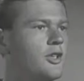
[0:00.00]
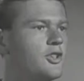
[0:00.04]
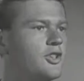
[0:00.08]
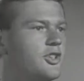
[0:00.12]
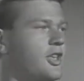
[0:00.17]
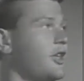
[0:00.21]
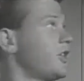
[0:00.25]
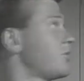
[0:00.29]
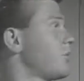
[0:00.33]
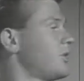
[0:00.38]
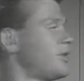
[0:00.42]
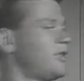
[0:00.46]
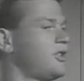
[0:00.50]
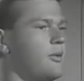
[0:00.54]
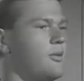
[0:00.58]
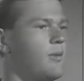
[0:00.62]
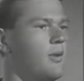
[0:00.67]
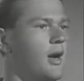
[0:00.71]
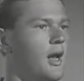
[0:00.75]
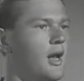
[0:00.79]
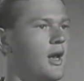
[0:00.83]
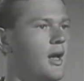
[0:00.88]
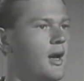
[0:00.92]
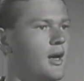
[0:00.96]
All you see is what's
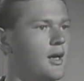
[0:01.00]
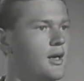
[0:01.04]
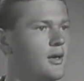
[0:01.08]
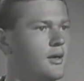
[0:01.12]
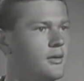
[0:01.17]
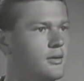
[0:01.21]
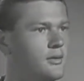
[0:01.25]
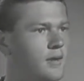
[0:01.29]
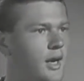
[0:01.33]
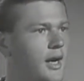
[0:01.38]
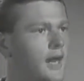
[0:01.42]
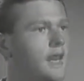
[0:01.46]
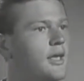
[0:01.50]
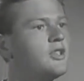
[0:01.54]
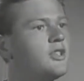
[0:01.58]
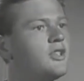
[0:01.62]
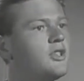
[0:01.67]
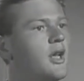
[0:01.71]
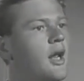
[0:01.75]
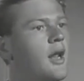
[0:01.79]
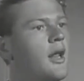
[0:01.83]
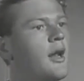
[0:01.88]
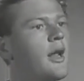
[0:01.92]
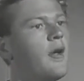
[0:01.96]
in my locker. I ain't
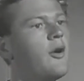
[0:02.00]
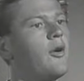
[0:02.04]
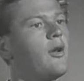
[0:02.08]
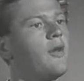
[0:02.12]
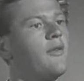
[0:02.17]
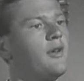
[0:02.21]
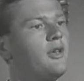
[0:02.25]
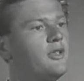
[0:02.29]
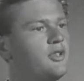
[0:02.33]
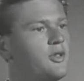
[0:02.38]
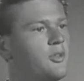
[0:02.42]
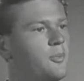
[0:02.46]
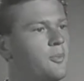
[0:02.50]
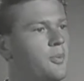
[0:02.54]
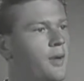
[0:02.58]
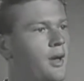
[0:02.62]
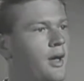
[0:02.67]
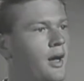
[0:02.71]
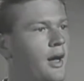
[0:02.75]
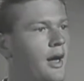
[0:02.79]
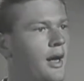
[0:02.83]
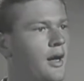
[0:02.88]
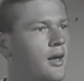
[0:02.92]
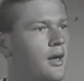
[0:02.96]
selling. I don't have any
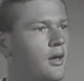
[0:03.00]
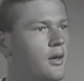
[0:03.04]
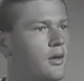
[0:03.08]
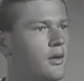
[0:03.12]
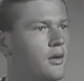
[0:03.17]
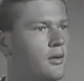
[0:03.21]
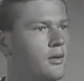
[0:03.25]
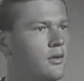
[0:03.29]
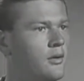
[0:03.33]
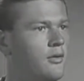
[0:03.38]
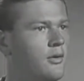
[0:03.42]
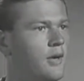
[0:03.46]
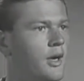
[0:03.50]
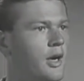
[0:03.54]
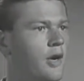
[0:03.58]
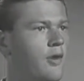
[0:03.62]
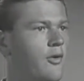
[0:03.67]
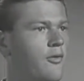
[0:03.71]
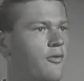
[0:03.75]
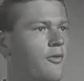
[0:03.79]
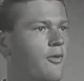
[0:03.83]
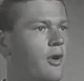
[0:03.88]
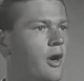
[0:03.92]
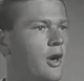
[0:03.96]
supply. i have got to
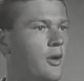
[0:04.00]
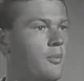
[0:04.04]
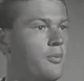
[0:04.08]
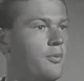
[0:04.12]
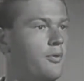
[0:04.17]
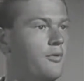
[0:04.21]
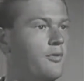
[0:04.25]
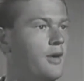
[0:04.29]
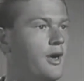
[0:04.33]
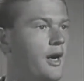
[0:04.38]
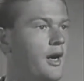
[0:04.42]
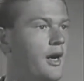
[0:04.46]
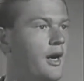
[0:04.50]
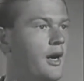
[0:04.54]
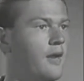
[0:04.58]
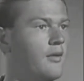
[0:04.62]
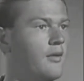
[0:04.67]
go far to prove I